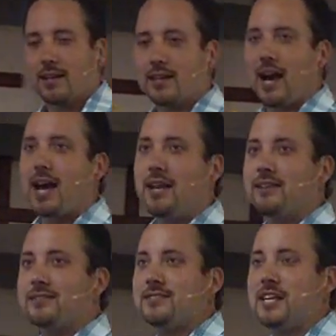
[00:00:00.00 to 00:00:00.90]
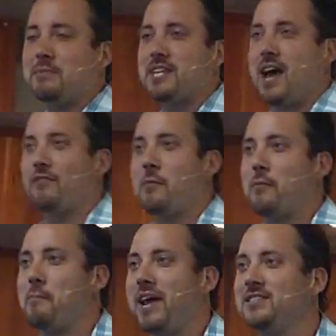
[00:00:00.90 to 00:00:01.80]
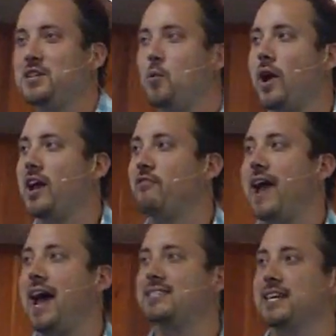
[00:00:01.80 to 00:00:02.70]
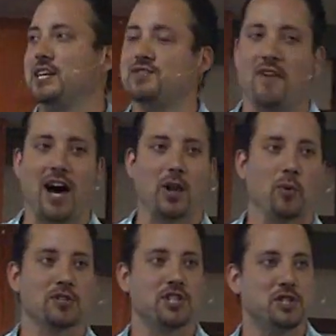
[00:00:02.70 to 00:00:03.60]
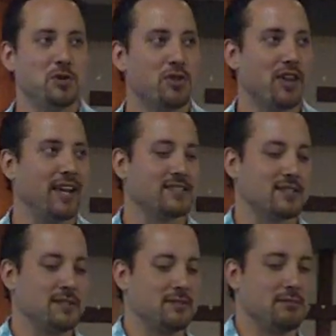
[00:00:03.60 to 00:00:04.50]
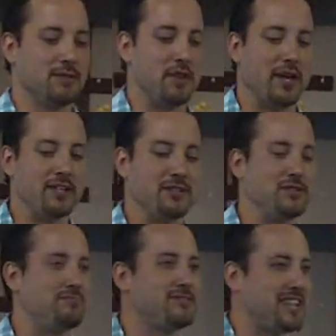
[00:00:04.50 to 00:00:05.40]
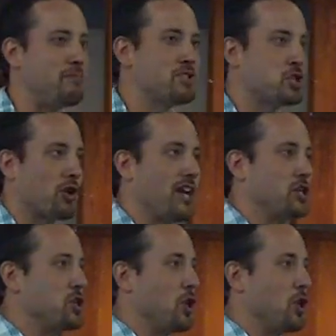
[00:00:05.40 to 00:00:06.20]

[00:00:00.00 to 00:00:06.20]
God seems to have an amazing way of asking His followers to do things that seem strange or